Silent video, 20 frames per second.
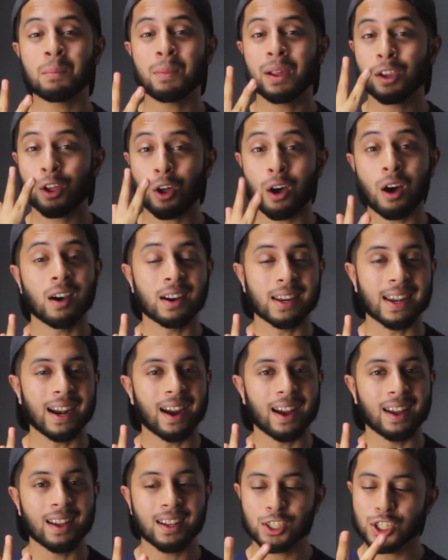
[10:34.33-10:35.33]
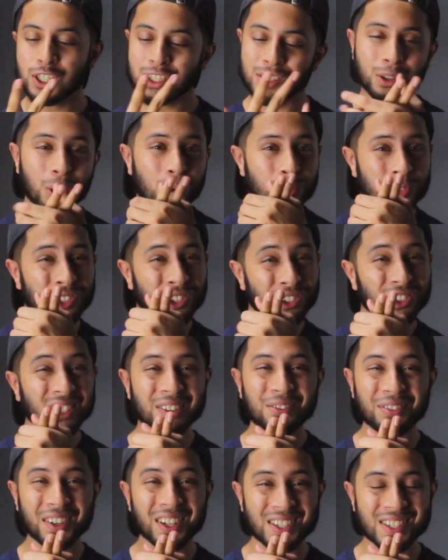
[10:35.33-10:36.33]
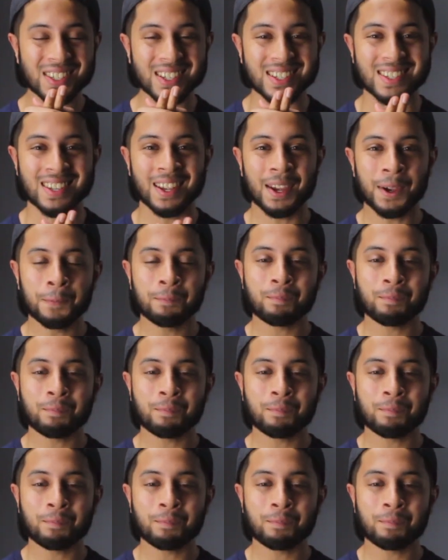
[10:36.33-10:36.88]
mal-Qari'ah. Just those 3 verses.